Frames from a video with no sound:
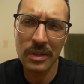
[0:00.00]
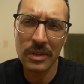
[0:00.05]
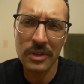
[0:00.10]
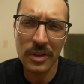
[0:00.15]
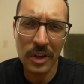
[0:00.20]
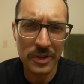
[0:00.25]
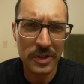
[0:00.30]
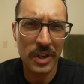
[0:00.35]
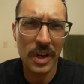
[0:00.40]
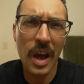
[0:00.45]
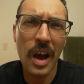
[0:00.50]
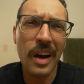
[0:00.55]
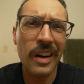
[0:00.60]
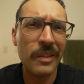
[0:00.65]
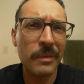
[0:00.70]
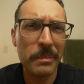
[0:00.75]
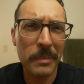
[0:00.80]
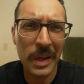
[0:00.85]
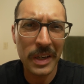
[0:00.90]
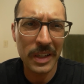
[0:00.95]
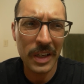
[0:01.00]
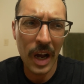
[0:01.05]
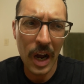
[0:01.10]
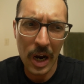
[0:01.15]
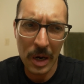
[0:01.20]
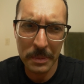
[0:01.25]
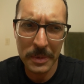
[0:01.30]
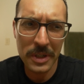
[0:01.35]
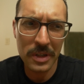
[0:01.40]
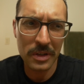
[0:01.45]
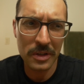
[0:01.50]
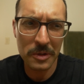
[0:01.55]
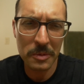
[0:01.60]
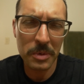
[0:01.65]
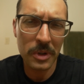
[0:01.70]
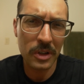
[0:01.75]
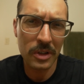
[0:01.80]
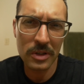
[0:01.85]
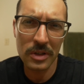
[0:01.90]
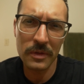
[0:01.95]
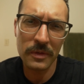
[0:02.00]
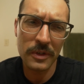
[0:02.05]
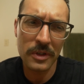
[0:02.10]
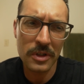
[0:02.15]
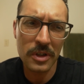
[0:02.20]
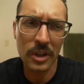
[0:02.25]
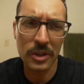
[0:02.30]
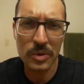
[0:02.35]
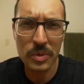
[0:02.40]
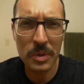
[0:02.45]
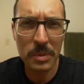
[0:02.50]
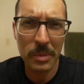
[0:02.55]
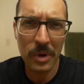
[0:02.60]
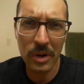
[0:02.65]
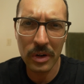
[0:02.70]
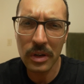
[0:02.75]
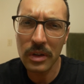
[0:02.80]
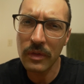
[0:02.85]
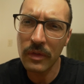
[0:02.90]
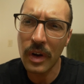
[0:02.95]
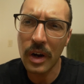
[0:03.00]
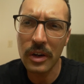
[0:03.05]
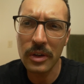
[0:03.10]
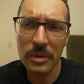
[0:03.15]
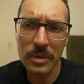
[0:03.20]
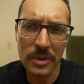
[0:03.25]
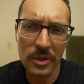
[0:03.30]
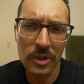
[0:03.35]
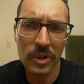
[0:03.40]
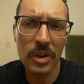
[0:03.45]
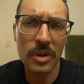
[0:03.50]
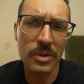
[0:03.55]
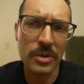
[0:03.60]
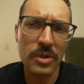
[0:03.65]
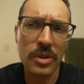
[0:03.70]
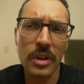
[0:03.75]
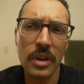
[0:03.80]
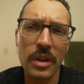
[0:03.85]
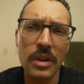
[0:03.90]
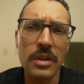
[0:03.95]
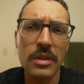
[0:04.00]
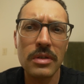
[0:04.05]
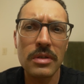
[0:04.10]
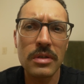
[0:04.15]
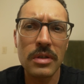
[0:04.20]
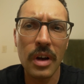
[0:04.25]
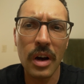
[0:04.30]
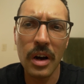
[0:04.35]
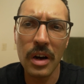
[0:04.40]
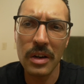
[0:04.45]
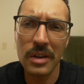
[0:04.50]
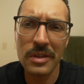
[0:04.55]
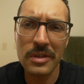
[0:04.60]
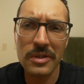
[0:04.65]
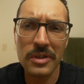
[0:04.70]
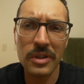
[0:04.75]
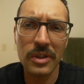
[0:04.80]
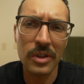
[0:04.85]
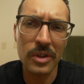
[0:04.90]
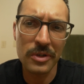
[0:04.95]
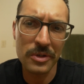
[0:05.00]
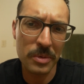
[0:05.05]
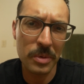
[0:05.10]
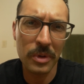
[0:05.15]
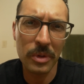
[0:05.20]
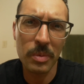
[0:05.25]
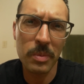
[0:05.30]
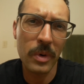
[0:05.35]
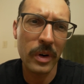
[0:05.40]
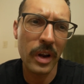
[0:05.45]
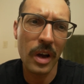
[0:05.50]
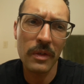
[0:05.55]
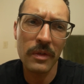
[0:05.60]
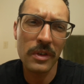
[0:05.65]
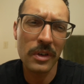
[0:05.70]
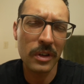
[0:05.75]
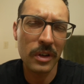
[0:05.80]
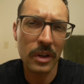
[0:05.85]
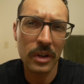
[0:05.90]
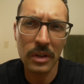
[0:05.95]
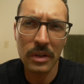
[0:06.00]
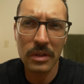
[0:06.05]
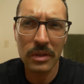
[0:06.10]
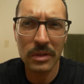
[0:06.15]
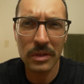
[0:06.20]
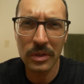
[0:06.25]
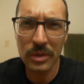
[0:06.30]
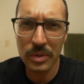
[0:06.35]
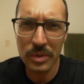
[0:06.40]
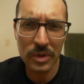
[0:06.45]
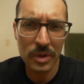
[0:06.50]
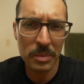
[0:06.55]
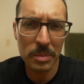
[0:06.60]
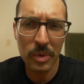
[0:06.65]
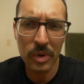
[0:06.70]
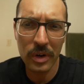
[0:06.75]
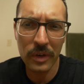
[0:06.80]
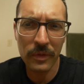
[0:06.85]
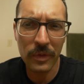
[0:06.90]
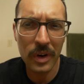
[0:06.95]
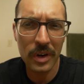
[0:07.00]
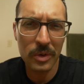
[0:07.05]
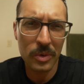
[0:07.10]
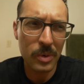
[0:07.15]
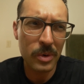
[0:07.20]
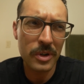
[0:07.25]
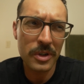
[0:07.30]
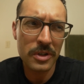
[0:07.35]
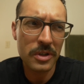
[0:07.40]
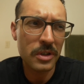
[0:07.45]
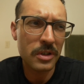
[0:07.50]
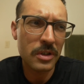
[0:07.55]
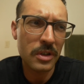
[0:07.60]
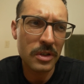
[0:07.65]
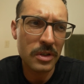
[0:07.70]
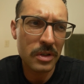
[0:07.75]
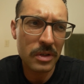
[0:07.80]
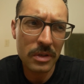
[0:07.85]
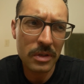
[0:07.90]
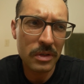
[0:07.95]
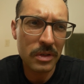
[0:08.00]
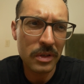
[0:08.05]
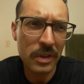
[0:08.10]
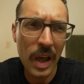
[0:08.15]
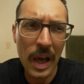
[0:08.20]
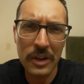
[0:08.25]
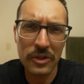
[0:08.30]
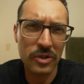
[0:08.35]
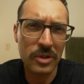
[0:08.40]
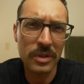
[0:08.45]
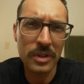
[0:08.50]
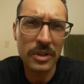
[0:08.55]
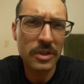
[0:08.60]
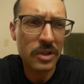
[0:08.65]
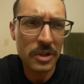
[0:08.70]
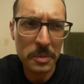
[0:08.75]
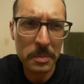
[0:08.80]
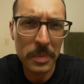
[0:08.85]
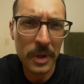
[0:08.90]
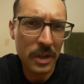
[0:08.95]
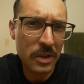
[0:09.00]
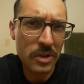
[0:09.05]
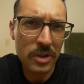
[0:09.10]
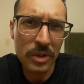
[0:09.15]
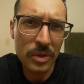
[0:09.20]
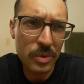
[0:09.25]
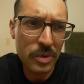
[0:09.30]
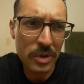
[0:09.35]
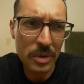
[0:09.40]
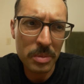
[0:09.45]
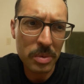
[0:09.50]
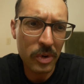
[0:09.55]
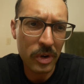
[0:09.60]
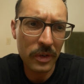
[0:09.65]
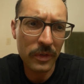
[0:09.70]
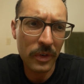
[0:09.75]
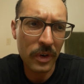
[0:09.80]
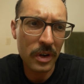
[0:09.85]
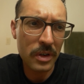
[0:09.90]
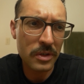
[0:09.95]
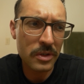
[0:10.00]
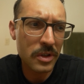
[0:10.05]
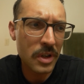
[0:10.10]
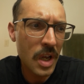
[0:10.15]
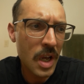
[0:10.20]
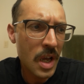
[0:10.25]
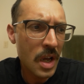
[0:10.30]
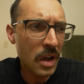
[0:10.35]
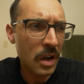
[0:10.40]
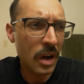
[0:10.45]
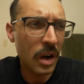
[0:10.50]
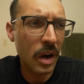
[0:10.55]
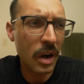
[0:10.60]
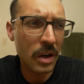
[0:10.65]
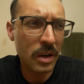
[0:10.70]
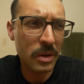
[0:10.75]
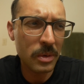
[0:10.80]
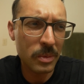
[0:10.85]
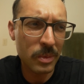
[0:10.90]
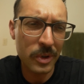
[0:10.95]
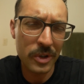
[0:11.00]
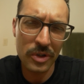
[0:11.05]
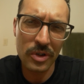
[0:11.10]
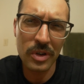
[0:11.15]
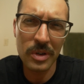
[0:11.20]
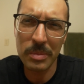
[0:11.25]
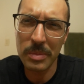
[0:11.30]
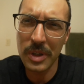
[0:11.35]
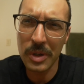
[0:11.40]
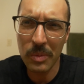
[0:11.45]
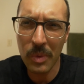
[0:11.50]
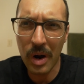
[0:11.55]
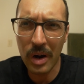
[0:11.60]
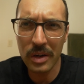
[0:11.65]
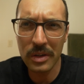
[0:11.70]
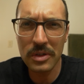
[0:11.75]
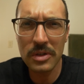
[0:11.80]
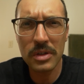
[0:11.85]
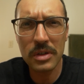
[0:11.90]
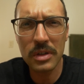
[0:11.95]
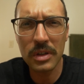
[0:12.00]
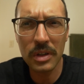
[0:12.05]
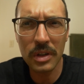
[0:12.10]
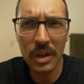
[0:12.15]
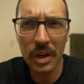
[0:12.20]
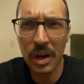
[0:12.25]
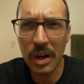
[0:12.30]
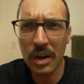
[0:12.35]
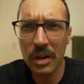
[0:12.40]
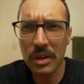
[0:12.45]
doesn't have many options because of her sexual market value is low. So then she goes with whatever, like loser boyfriend, or she just naturally just picks loser boyfriends, which could be why she